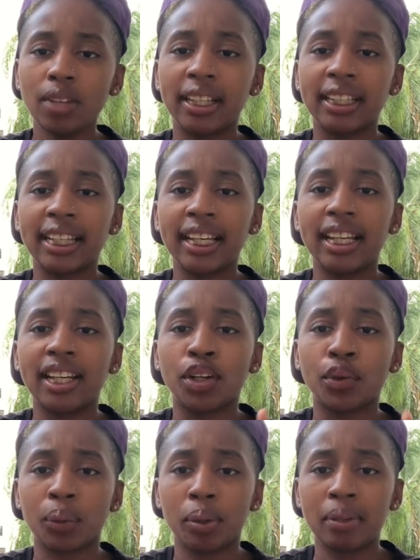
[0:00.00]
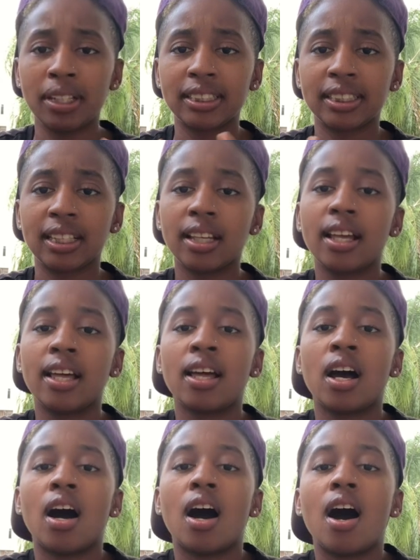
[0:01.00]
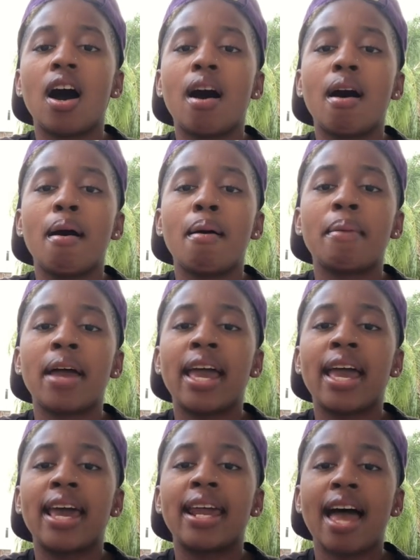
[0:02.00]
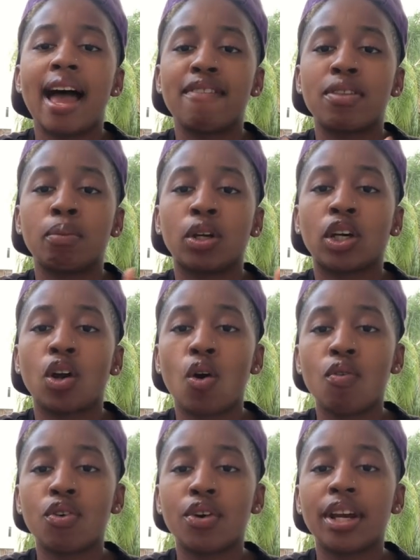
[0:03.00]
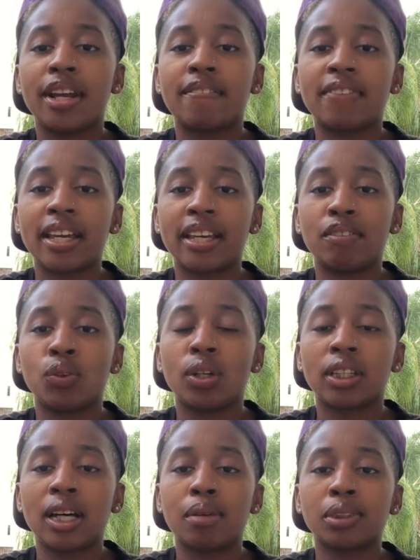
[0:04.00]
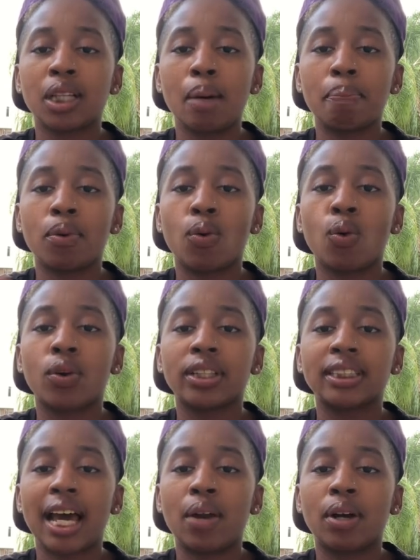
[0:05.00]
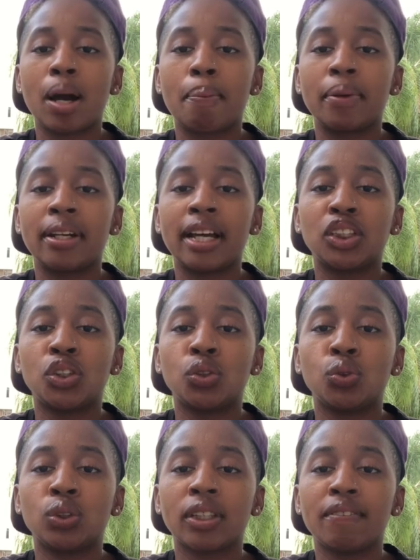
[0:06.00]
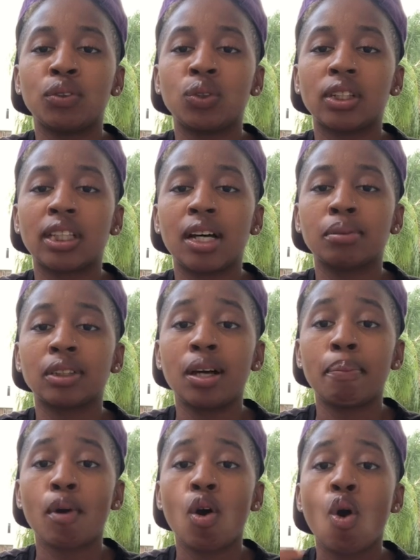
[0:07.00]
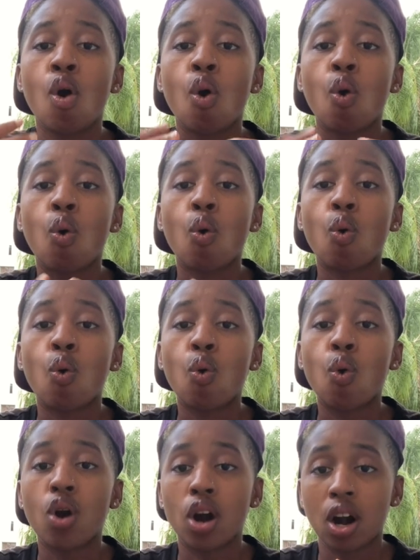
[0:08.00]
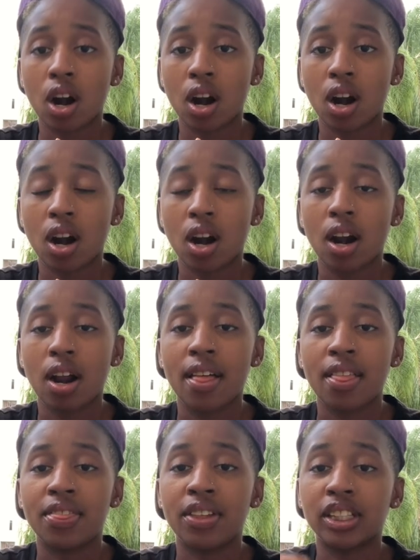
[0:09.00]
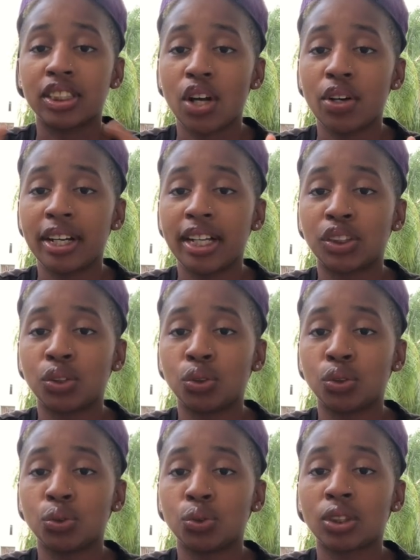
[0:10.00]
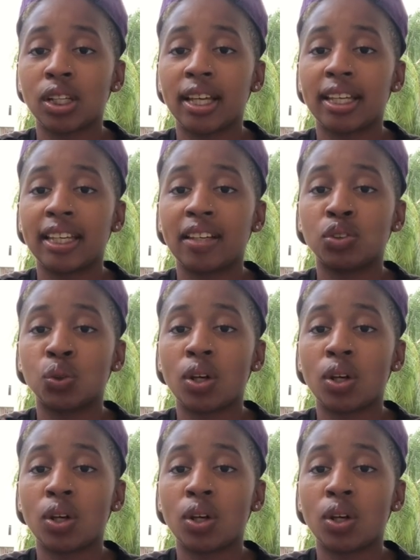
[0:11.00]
Get an agreement, and have them look it over, and if they give you the thumbs up, or the title company that you use give you the thumbs up, or the attorney that you use gives you